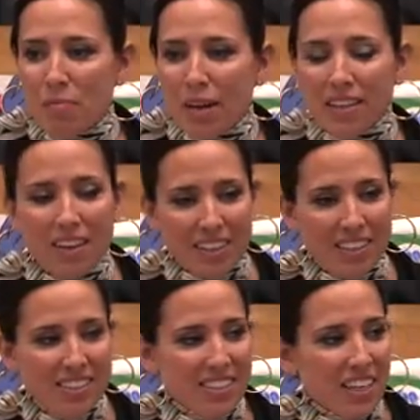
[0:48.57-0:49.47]
my
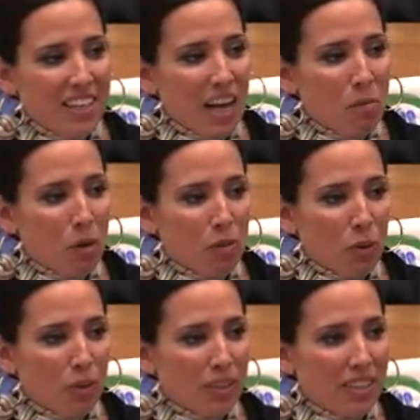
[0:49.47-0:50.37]
youngest,
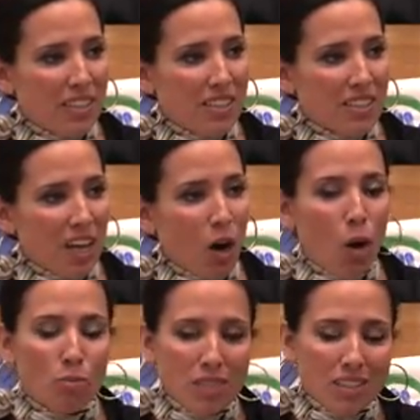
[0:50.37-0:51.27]
9-month-old, is
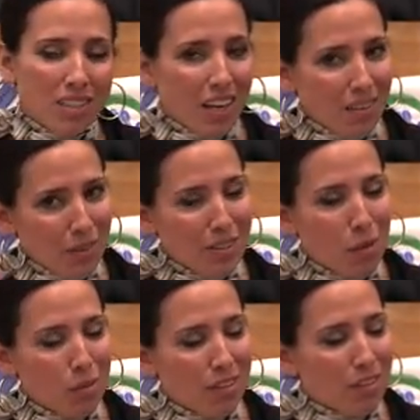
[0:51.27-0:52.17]
homesick today with a
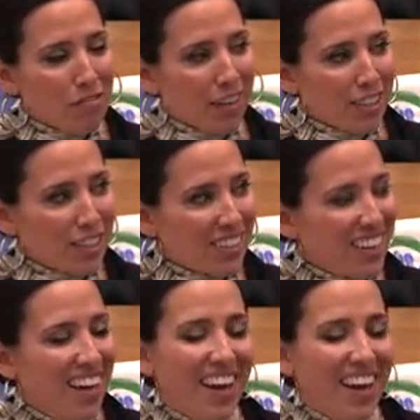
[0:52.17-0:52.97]
double ear infection.